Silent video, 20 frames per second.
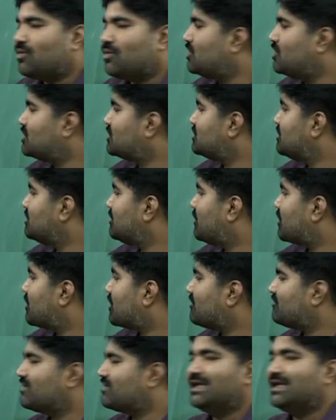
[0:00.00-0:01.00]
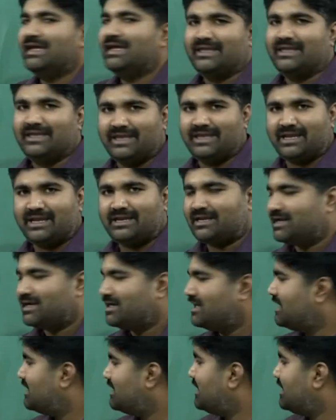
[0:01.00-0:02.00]
whole to the power of n
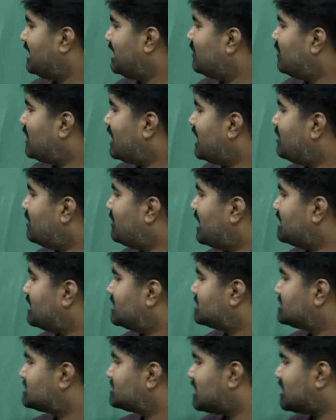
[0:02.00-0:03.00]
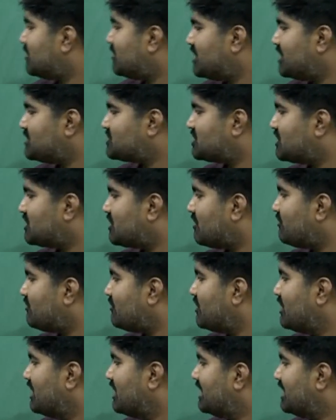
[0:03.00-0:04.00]
divided by summation of
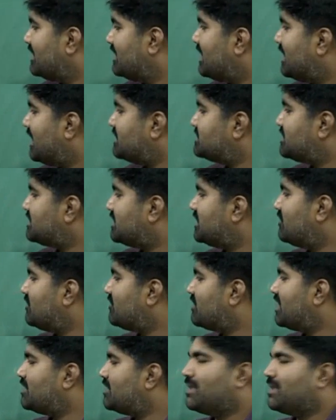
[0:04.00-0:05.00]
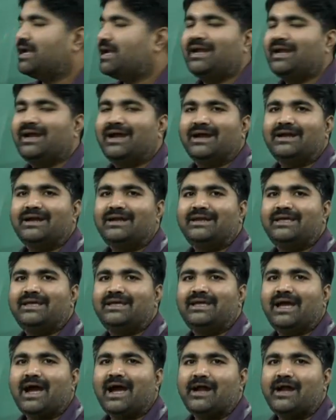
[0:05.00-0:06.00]
Aj divided by
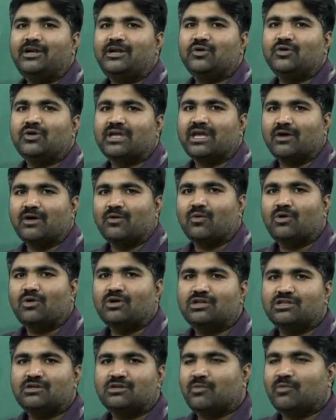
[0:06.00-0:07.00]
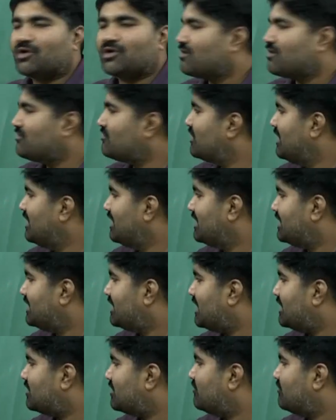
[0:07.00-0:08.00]
di2k whole to the power of
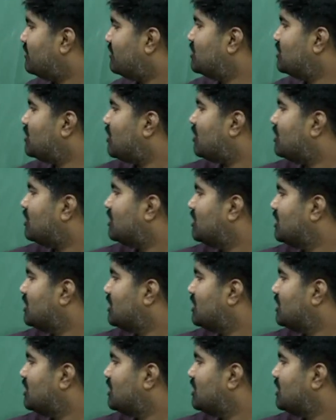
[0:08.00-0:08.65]
n. We know